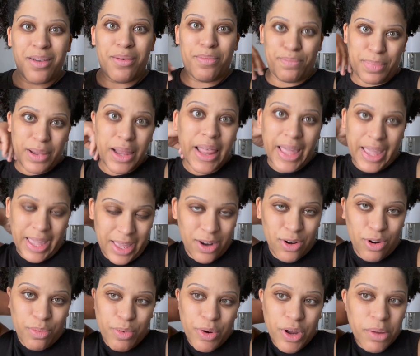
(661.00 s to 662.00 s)
plan
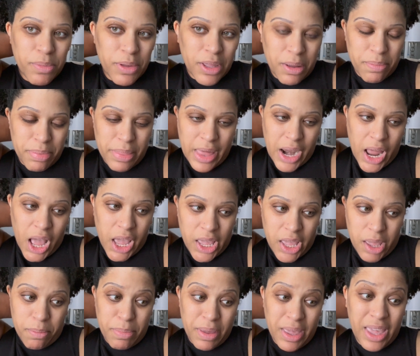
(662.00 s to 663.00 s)
or premium that I
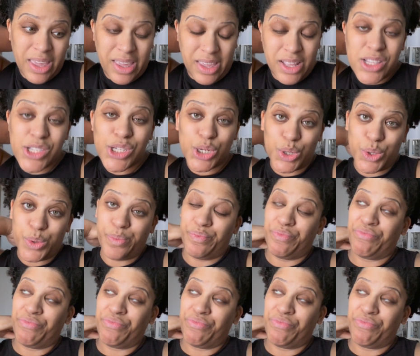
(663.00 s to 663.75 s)
am paying into,